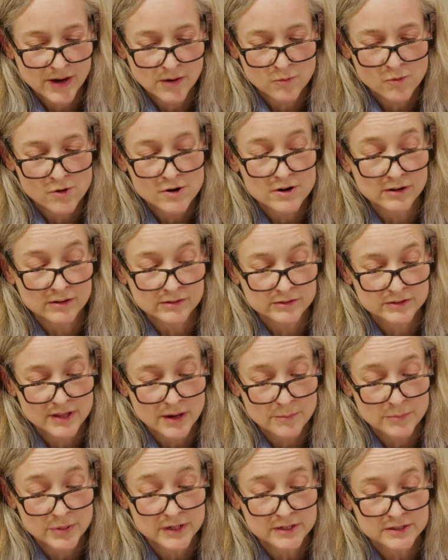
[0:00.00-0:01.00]
world,
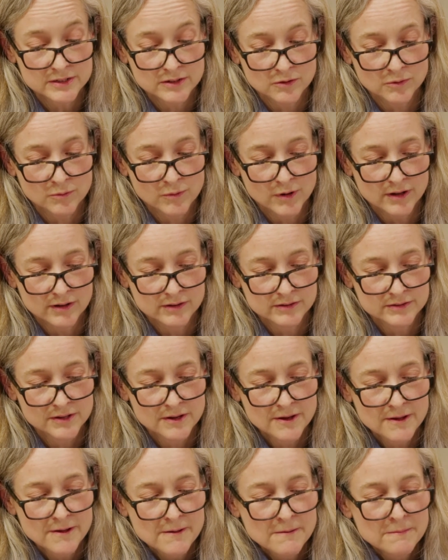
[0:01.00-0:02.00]
that political world.
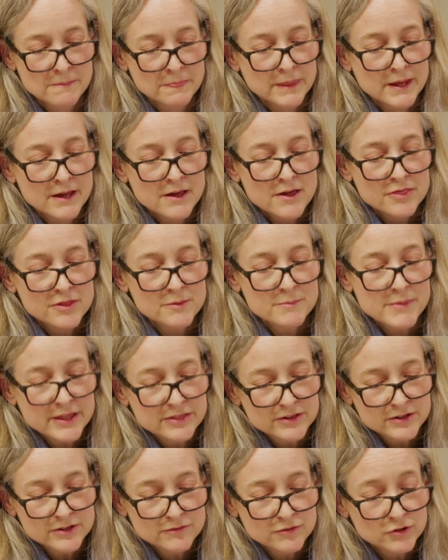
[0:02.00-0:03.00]
The
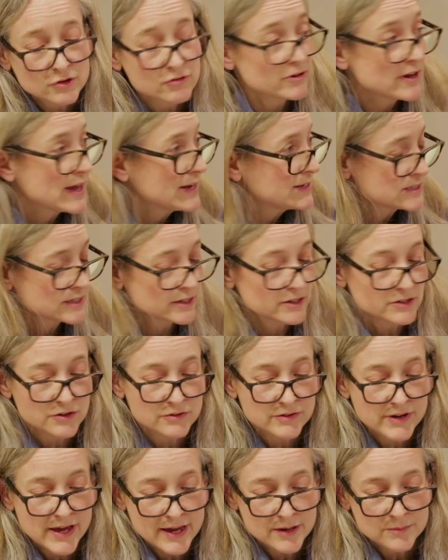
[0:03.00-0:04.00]
method of creating a
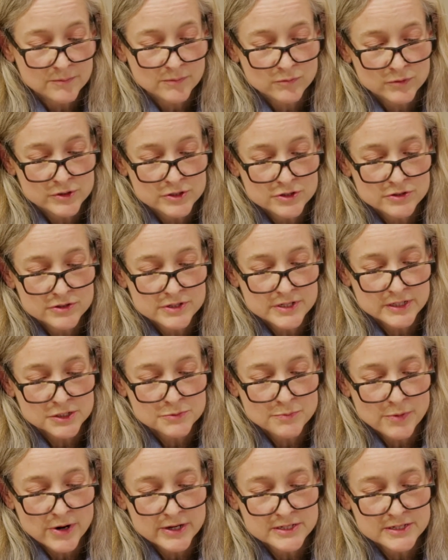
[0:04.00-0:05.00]
new name was used
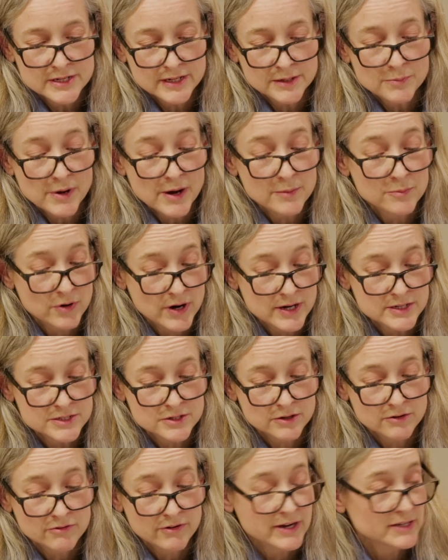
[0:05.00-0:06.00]
expressly by Price
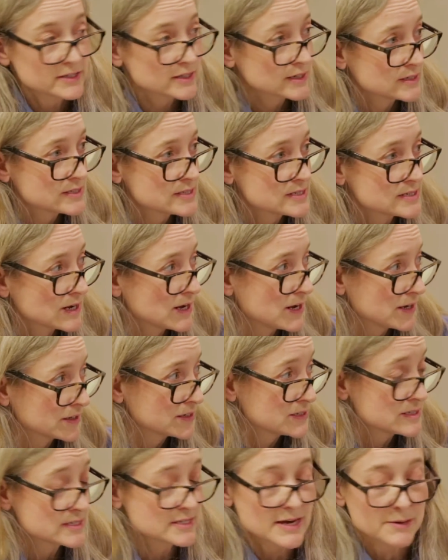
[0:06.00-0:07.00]
to create a
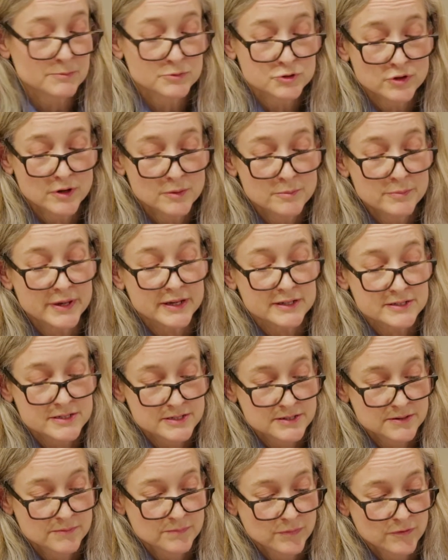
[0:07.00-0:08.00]
conceptual
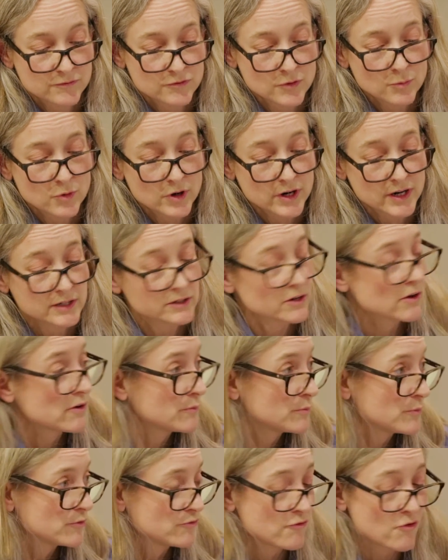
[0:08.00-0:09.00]
abyss from what had
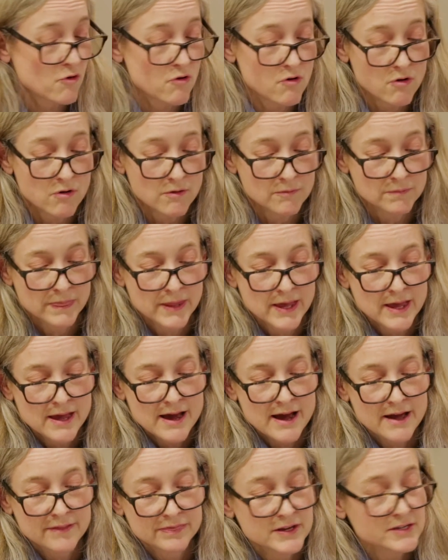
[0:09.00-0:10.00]
gone before,
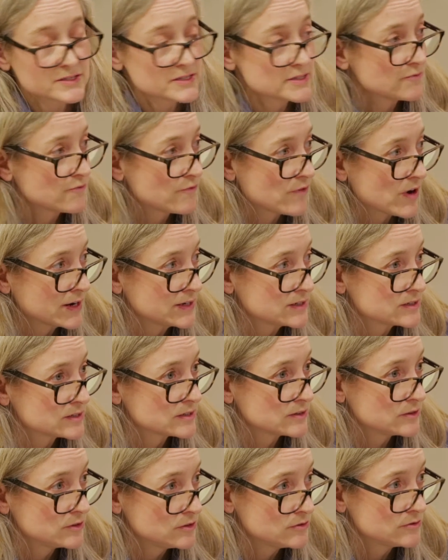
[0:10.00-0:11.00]
and thus invite
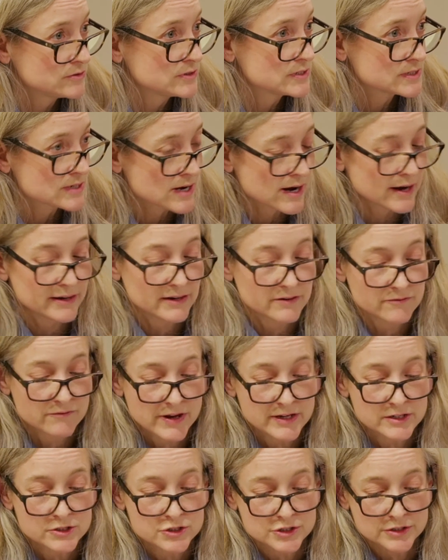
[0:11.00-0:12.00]
new design
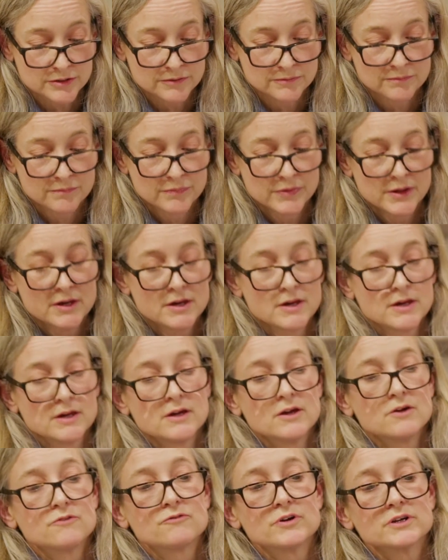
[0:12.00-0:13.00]
invention.
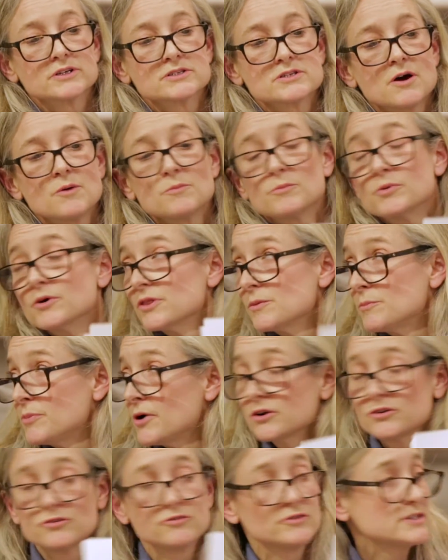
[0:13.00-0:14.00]
For example, the
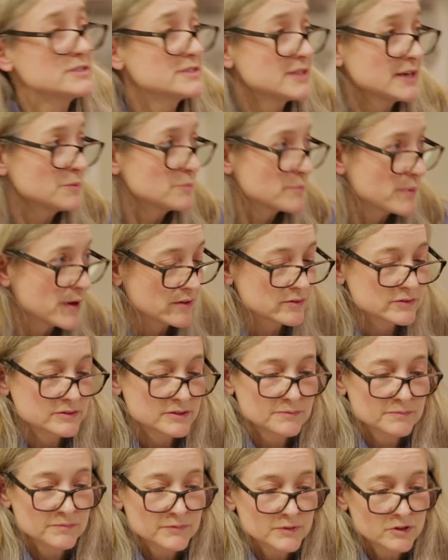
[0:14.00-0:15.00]
Potteries Think
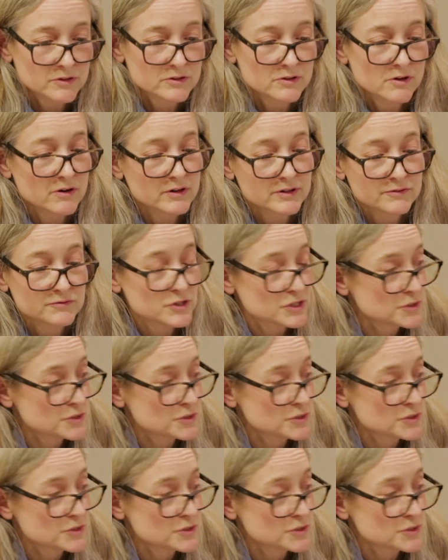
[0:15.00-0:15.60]
Belt could not have